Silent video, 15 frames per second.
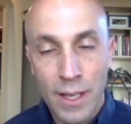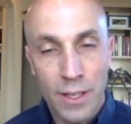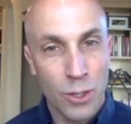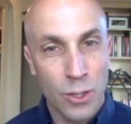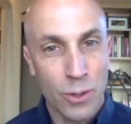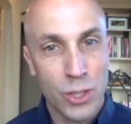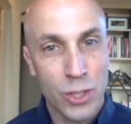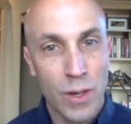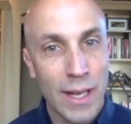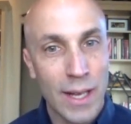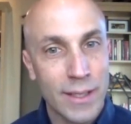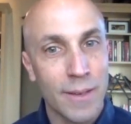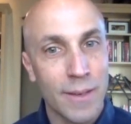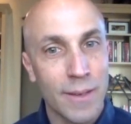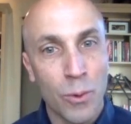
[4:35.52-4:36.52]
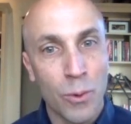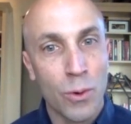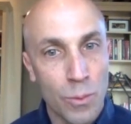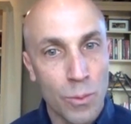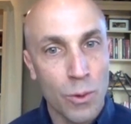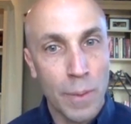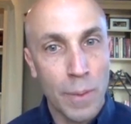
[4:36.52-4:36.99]
you're attracting more
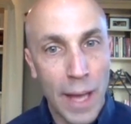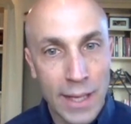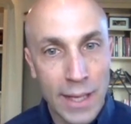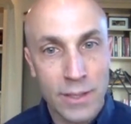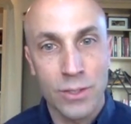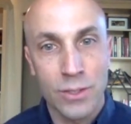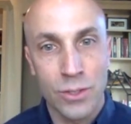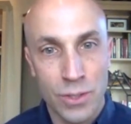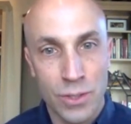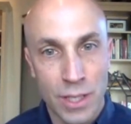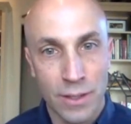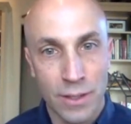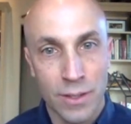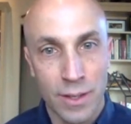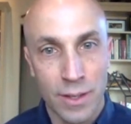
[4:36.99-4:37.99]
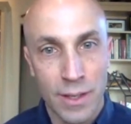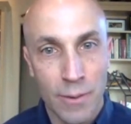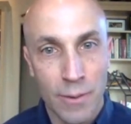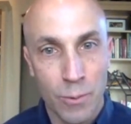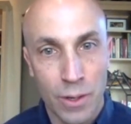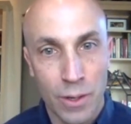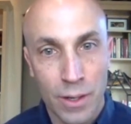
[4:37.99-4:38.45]
and more passengers into the
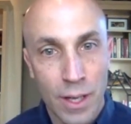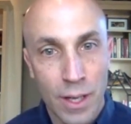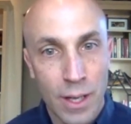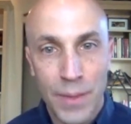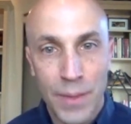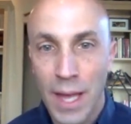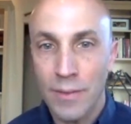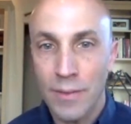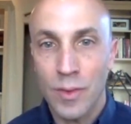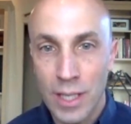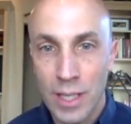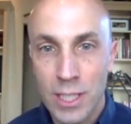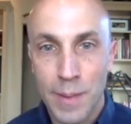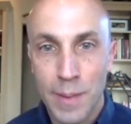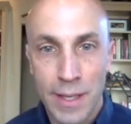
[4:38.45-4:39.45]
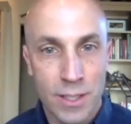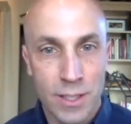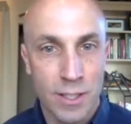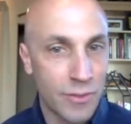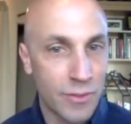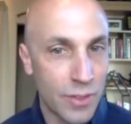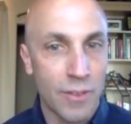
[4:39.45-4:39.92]
network at the expense
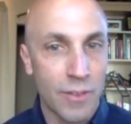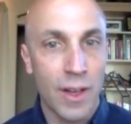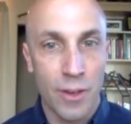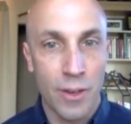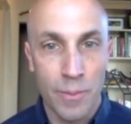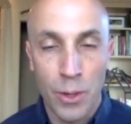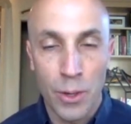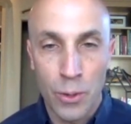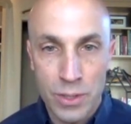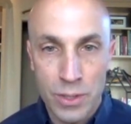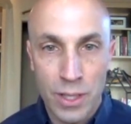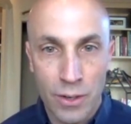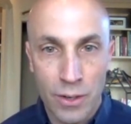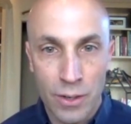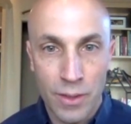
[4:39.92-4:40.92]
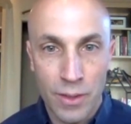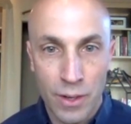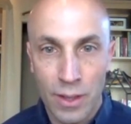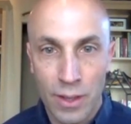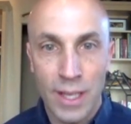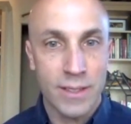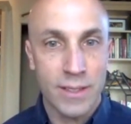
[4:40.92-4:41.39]
of other modes that
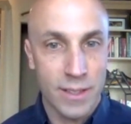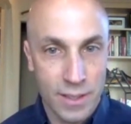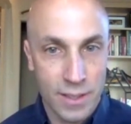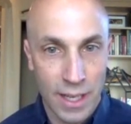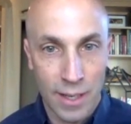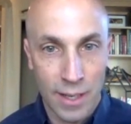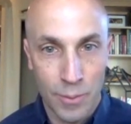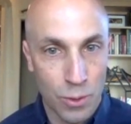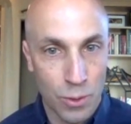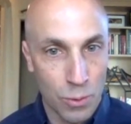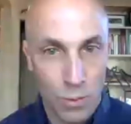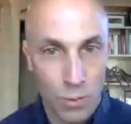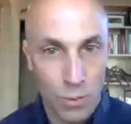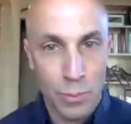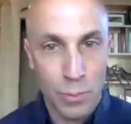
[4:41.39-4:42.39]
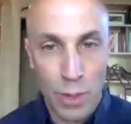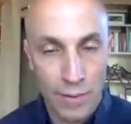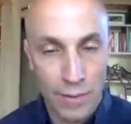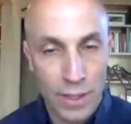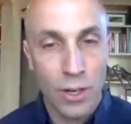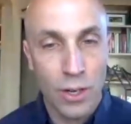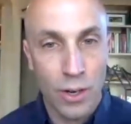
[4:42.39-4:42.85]
are less sustainable,
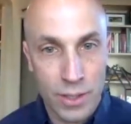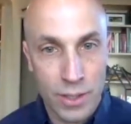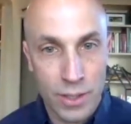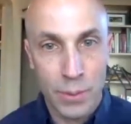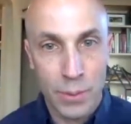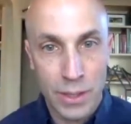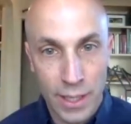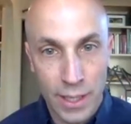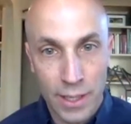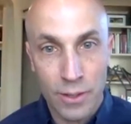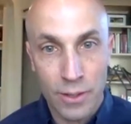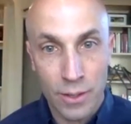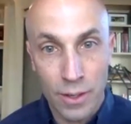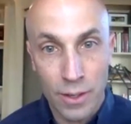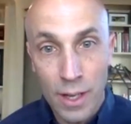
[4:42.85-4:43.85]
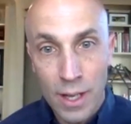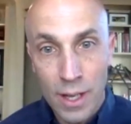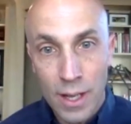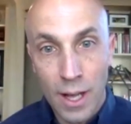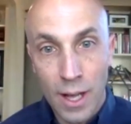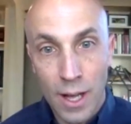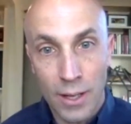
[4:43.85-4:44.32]
private cars in particular.
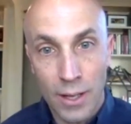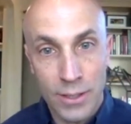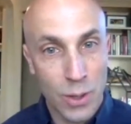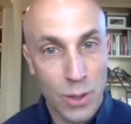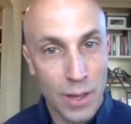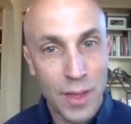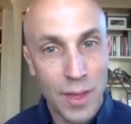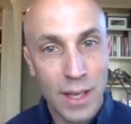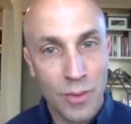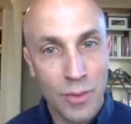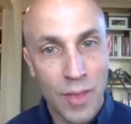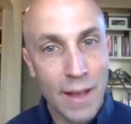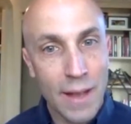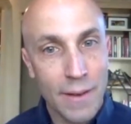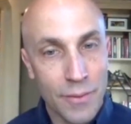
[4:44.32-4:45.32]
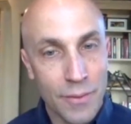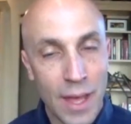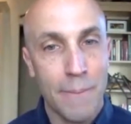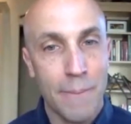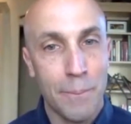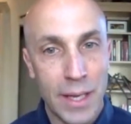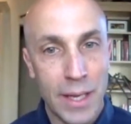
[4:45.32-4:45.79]
And so I think
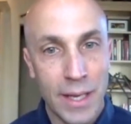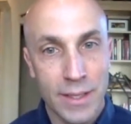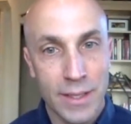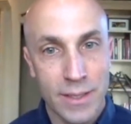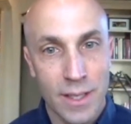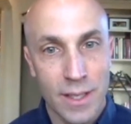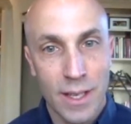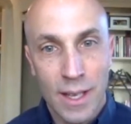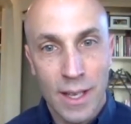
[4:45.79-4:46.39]
that piece